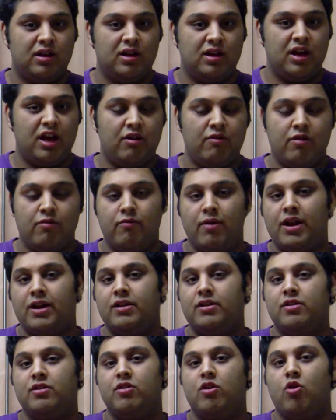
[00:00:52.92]
Anyway,
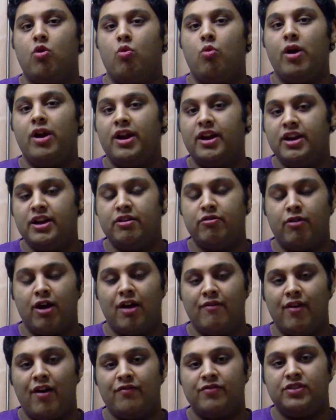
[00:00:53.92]
when I did
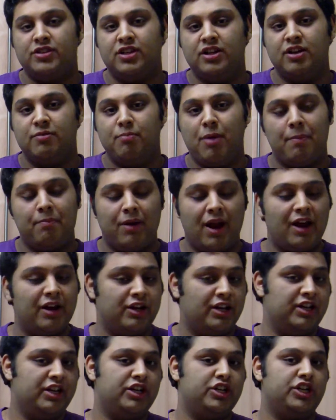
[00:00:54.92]
arrive, after my plan
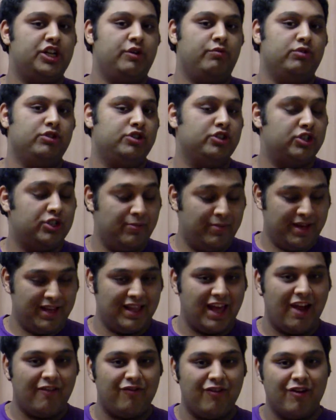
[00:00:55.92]
initially was just to be
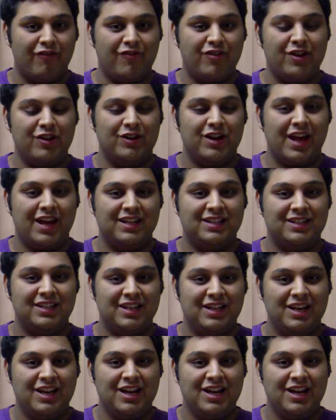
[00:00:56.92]
there for a few days,